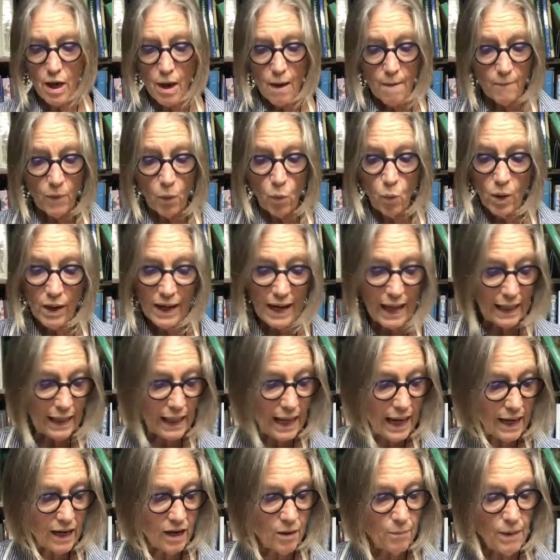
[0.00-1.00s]
But what I
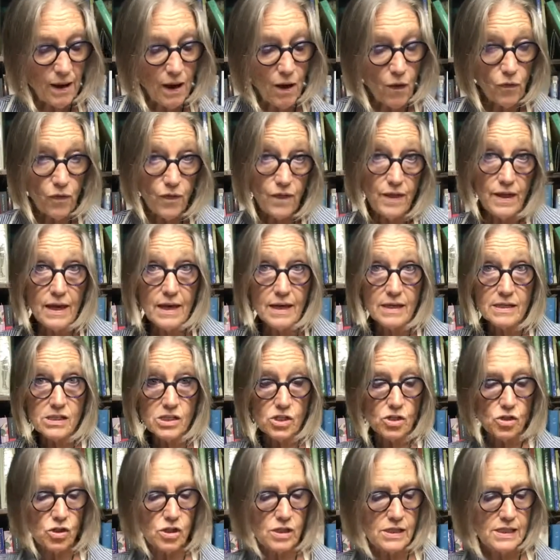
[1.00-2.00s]
like about this,
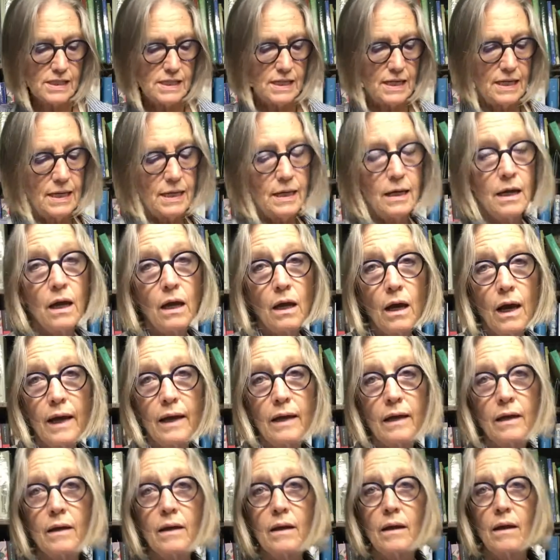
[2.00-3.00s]
you'll see, I
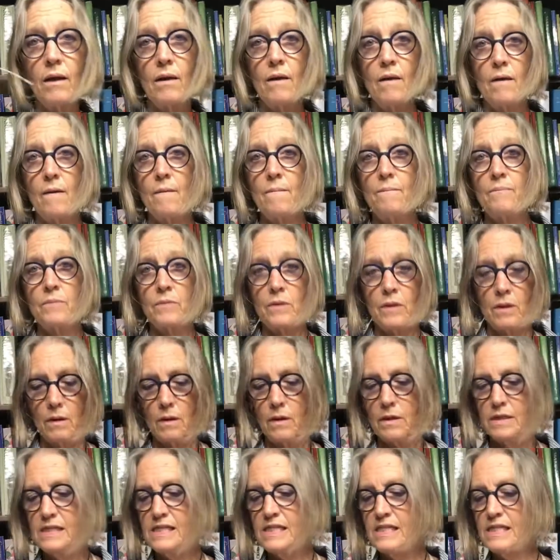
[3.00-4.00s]
can
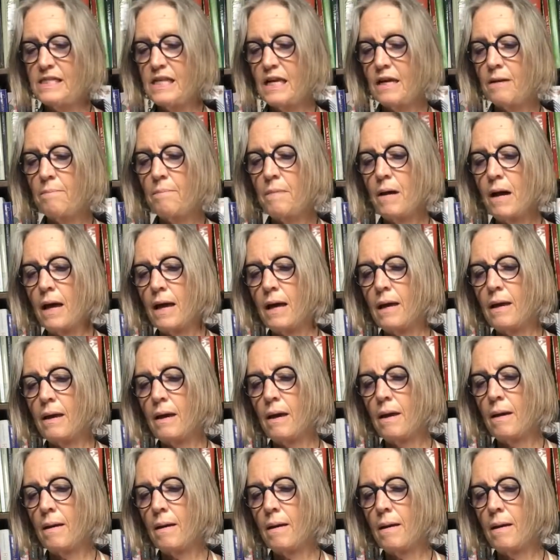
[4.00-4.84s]
stick my